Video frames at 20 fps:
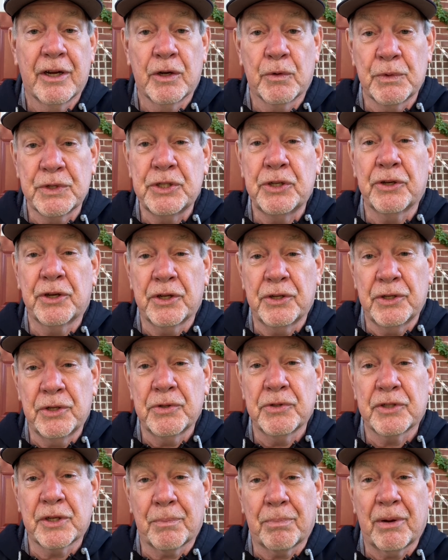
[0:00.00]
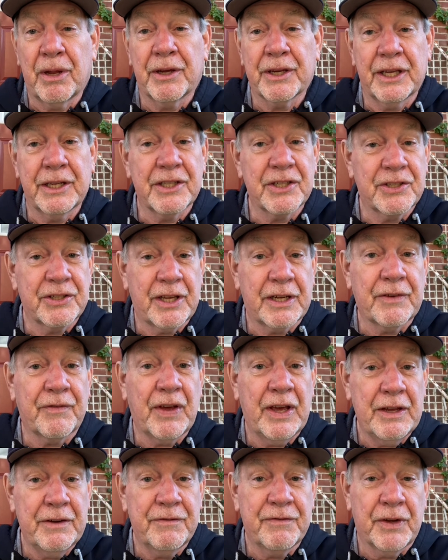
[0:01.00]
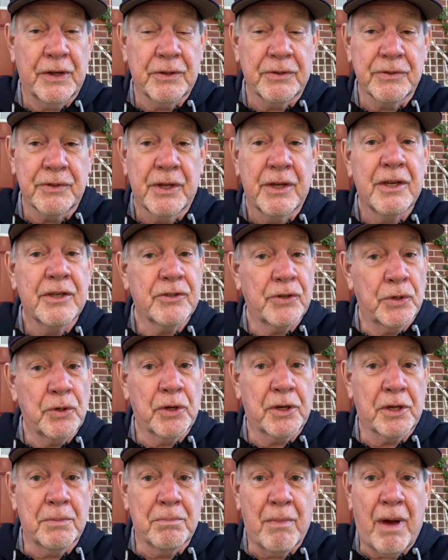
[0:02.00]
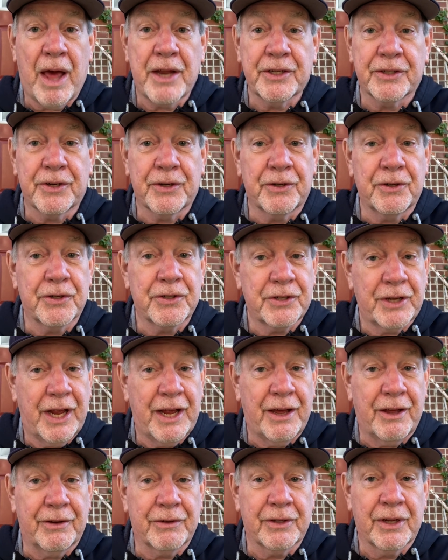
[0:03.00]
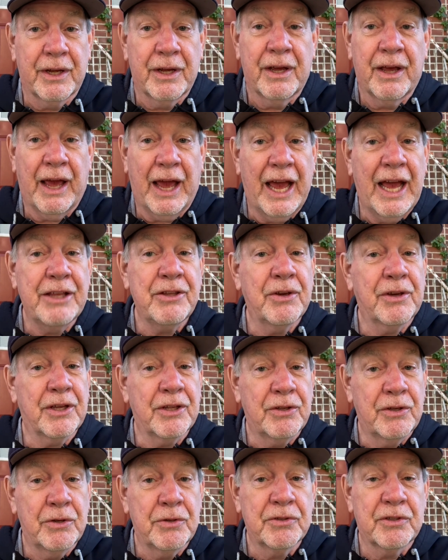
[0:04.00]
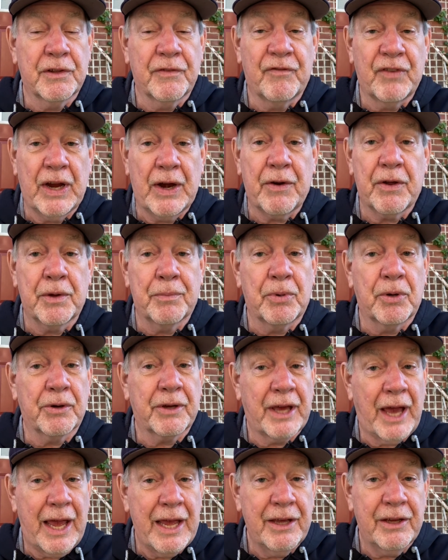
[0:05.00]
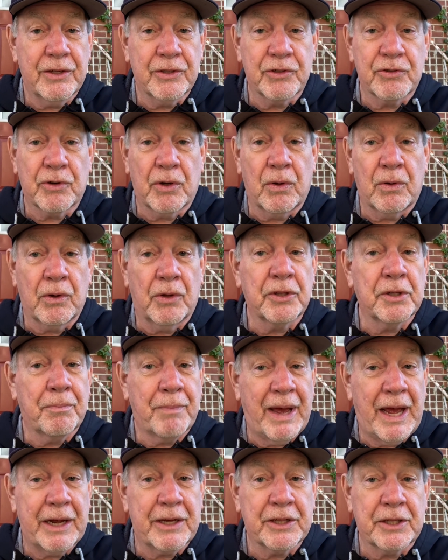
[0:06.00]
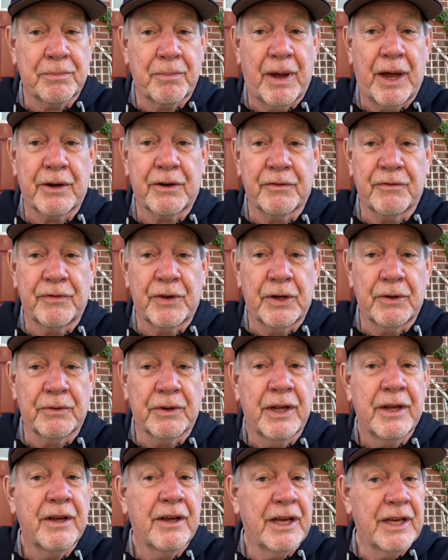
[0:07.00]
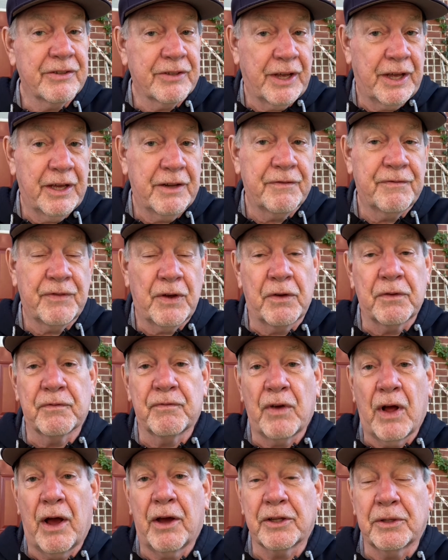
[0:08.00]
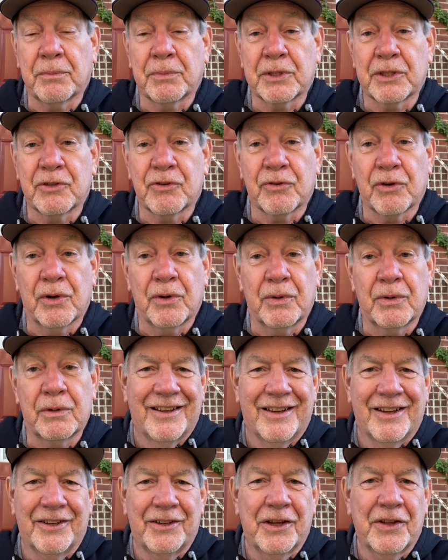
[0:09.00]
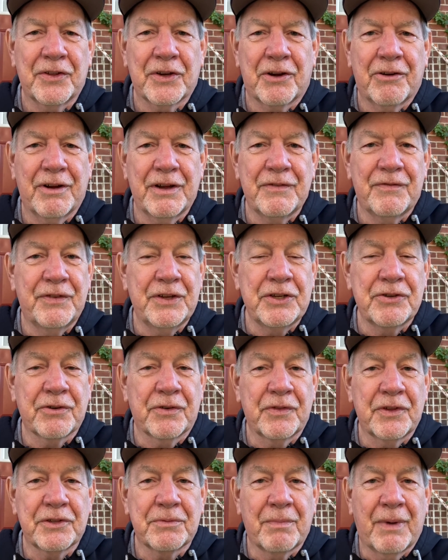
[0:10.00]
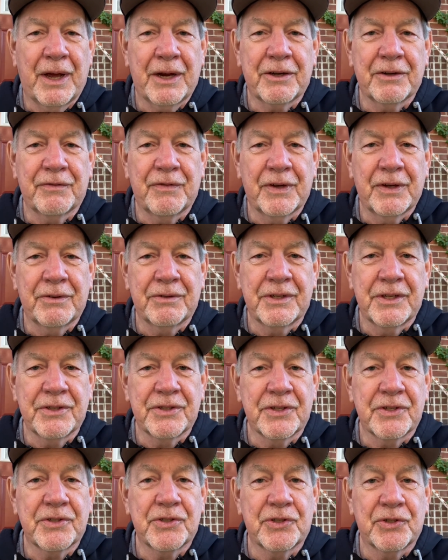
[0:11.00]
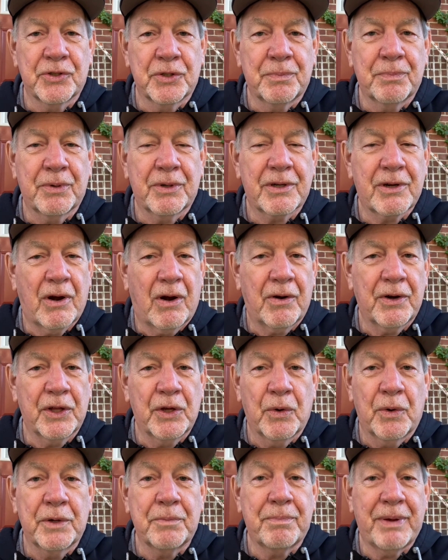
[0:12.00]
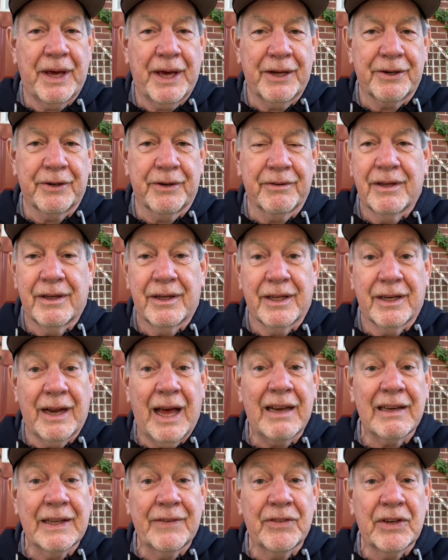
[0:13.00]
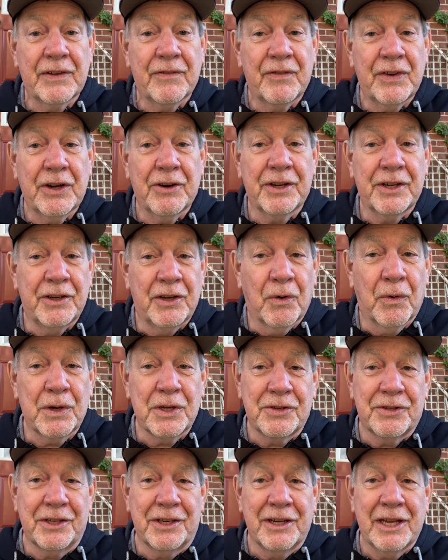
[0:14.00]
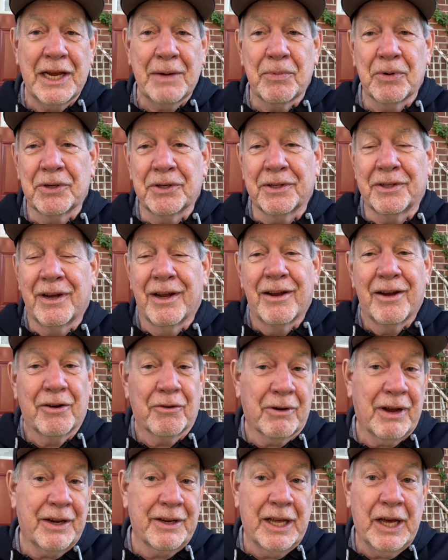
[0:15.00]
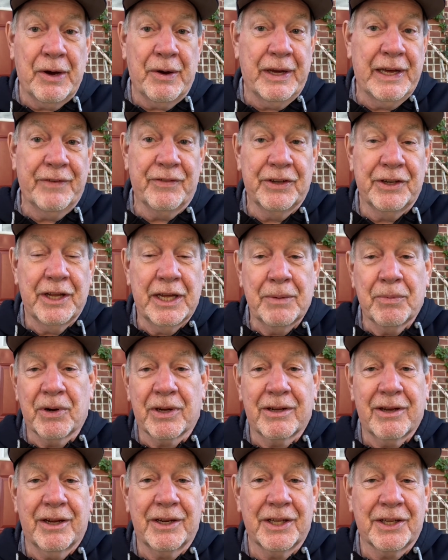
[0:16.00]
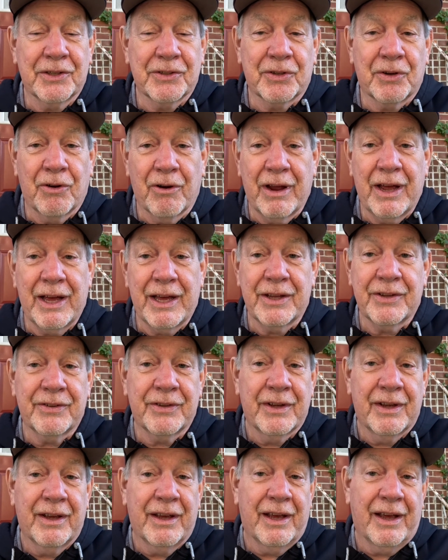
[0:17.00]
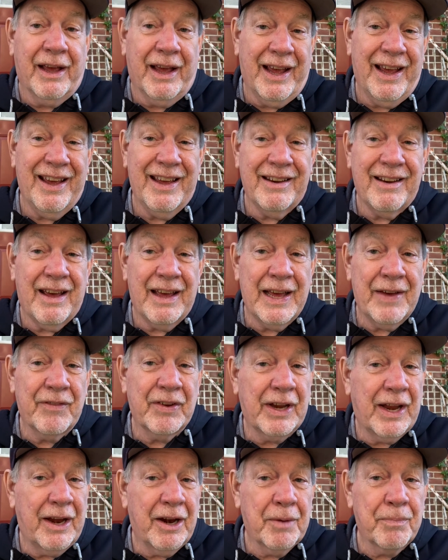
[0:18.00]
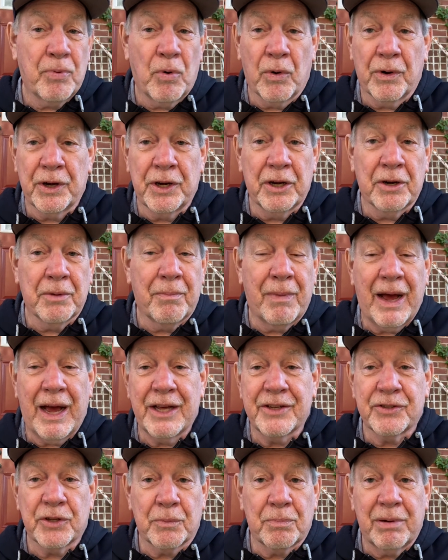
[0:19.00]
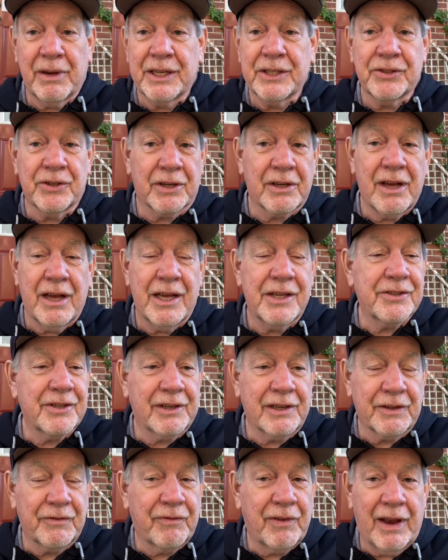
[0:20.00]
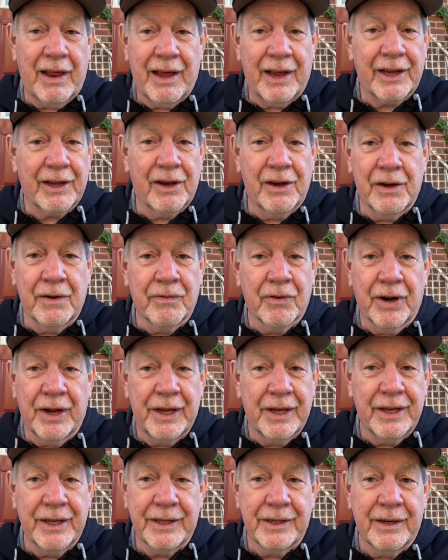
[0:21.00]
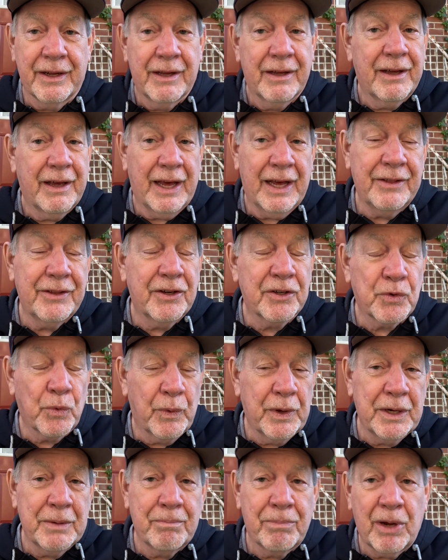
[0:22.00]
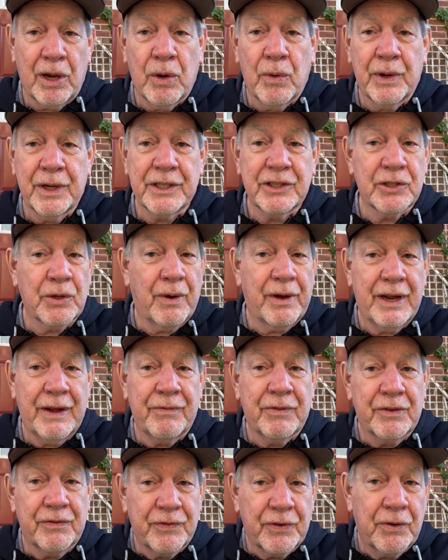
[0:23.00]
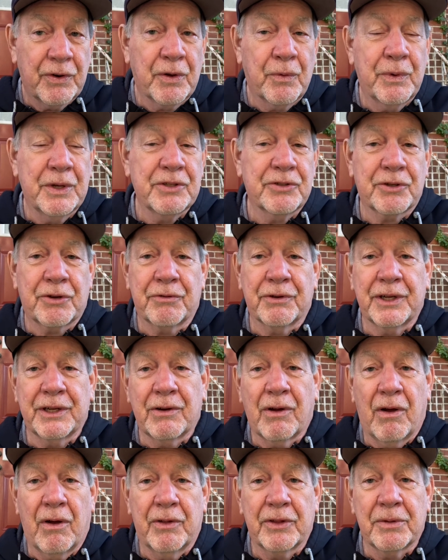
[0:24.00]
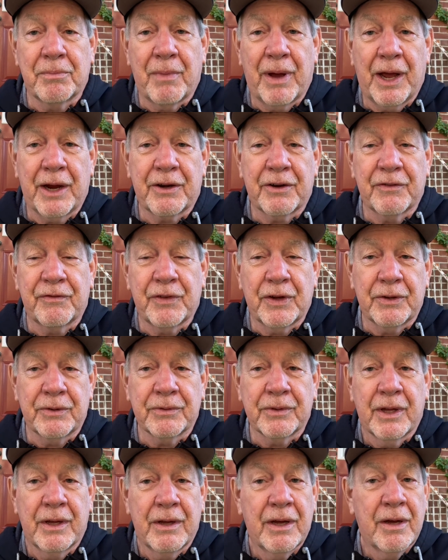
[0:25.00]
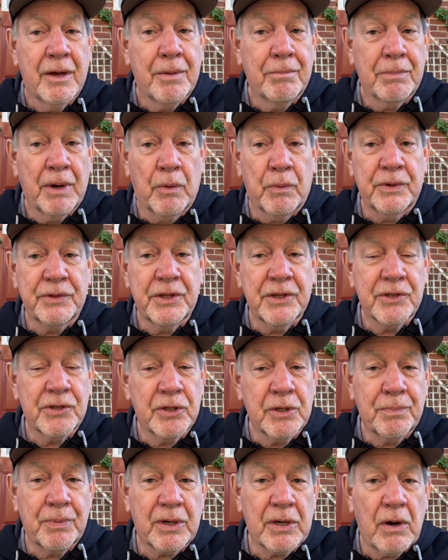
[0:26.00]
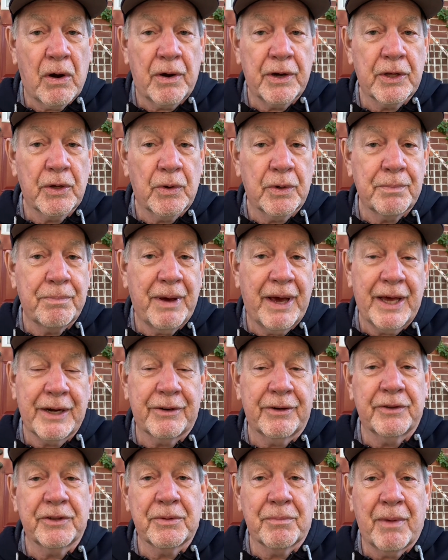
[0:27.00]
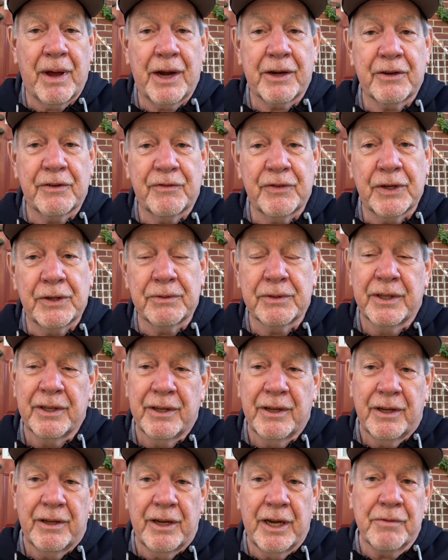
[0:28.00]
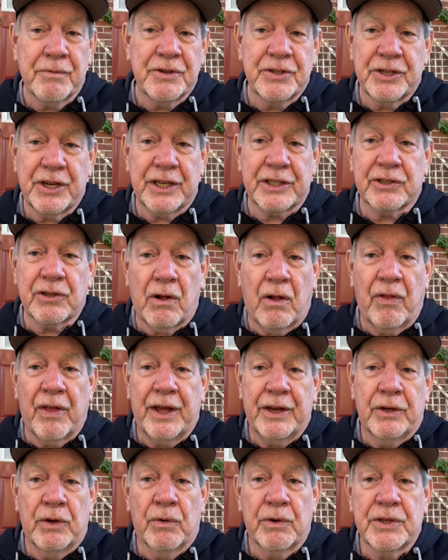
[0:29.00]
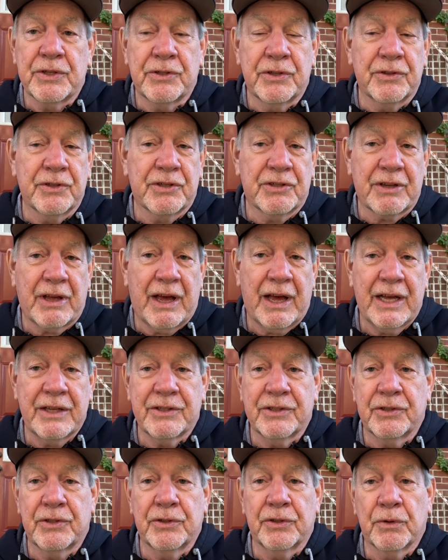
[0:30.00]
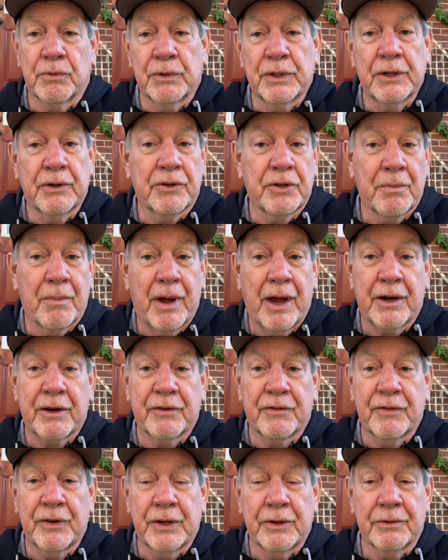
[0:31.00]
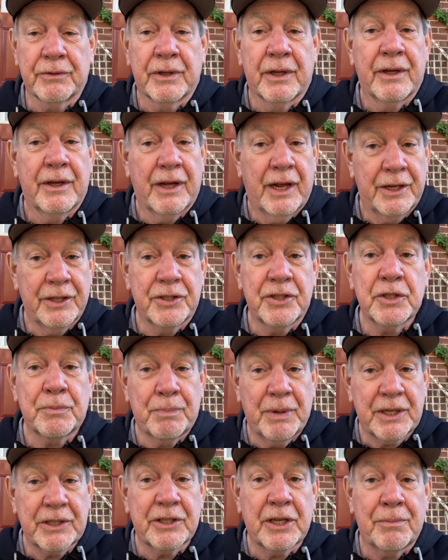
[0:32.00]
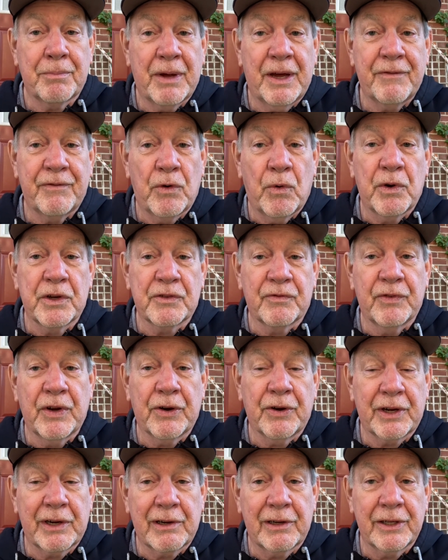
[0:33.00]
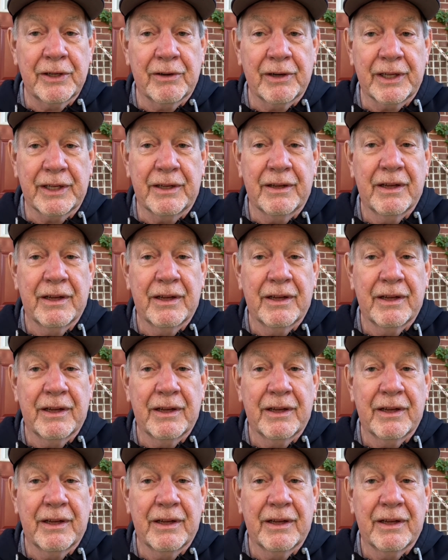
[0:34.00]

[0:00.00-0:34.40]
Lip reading: which you can use to plug in a set of headphones so you can monitor your sound. And you can use the variable gain control on the back of the microphone as a headphone volume control. Another great feature of this microphone is its super cardioid pattern. And I live in a very noisy neighborhood. Right now I have a neighbor cutting his grass, and I have an airport nearby, so planes are constantly flying overhead. And there's wind blowing, so I have the furry windscreen on the microphone. But with this super cardioid pattern of the microphone, it rejects all that noise to the sides and to the rear of the microphone, and it just picks up my voice very clearly.